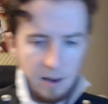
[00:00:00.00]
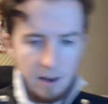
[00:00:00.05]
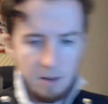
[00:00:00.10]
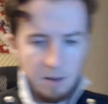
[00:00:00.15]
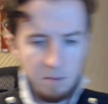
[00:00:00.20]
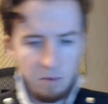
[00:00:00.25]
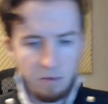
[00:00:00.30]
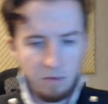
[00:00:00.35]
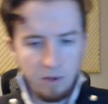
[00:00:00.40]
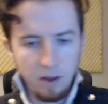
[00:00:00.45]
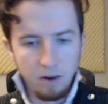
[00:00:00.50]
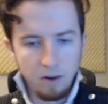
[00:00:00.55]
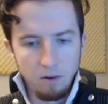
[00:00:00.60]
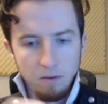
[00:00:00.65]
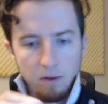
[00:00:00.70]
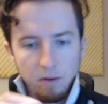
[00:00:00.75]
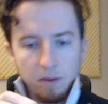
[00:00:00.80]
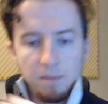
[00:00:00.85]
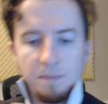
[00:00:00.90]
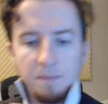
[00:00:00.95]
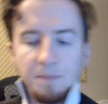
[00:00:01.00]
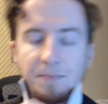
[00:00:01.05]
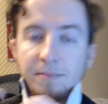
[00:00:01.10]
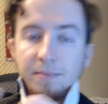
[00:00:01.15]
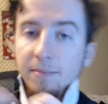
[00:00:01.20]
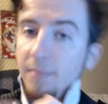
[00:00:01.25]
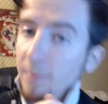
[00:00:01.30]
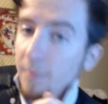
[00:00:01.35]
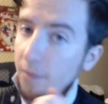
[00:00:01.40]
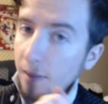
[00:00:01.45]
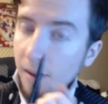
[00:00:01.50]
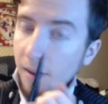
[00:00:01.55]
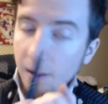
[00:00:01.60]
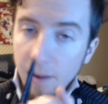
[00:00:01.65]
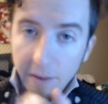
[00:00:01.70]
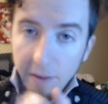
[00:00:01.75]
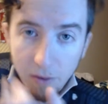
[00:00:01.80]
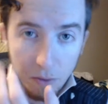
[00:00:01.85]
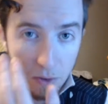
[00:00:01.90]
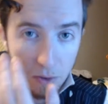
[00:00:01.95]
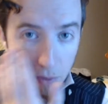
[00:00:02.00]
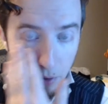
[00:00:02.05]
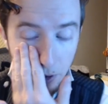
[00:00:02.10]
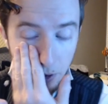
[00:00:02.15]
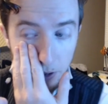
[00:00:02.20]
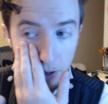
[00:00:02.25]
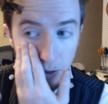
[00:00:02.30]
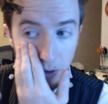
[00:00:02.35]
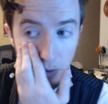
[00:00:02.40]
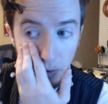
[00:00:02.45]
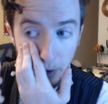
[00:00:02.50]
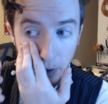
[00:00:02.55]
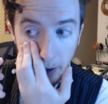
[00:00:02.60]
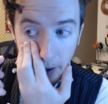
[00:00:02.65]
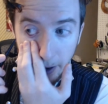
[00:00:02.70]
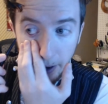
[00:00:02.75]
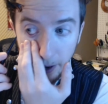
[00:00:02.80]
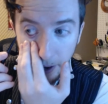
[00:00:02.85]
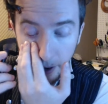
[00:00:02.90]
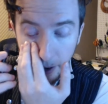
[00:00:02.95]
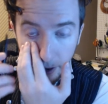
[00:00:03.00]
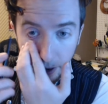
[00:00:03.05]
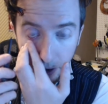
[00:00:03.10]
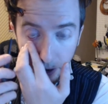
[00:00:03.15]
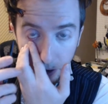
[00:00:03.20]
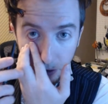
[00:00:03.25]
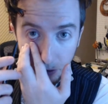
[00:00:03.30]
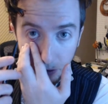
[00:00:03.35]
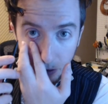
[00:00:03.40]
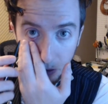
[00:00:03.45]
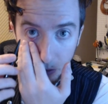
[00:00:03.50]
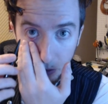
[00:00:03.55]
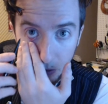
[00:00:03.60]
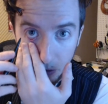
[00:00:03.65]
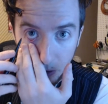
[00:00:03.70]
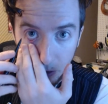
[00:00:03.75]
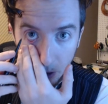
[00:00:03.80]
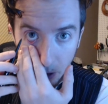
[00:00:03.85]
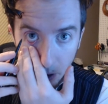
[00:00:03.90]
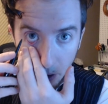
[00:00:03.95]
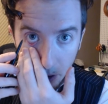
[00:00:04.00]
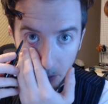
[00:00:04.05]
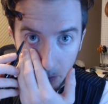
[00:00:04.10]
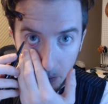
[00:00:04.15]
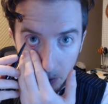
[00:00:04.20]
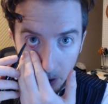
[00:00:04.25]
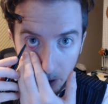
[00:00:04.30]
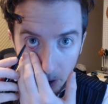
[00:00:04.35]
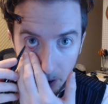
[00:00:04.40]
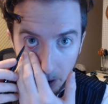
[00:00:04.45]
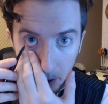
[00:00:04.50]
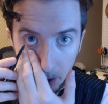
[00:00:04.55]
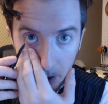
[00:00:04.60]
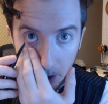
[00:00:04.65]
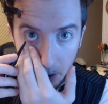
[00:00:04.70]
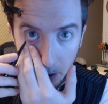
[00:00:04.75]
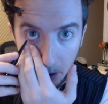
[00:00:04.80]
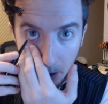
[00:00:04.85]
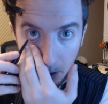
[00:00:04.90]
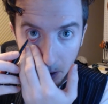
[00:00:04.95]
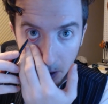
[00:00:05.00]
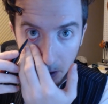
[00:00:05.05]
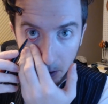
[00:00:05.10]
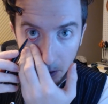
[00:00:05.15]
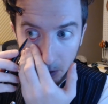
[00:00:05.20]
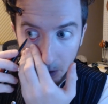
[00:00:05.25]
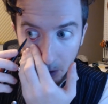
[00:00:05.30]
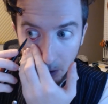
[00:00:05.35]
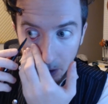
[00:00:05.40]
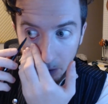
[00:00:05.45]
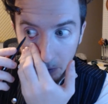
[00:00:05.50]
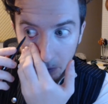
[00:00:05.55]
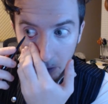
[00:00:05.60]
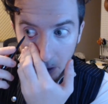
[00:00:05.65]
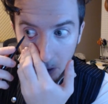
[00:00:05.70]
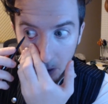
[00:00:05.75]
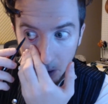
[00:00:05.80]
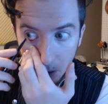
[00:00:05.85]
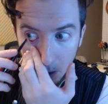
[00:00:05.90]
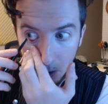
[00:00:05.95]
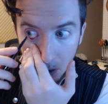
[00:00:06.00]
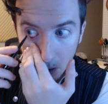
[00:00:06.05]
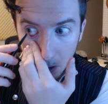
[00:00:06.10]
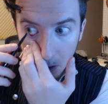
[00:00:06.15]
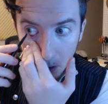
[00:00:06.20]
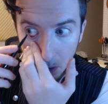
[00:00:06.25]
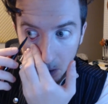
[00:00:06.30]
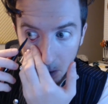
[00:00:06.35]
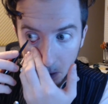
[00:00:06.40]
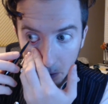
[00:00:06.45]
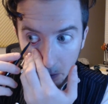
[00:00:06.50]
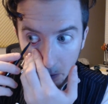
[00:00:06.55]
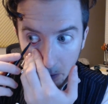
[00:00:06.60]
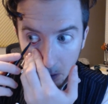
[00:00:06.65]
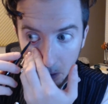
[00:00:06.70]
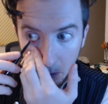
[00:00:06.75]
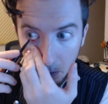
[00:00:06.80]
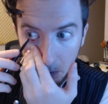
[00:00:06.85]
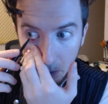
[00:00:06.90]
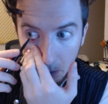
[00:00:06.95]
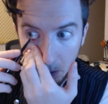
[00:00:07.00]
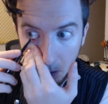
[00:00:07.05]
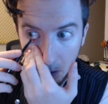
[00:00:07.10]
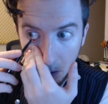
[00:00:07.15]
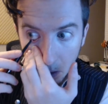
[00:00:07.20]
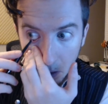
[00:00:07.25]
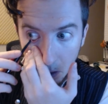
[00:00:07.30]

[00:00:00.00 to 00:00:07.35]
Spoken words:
Move that over. So what you want to do is you start by just nice and easy.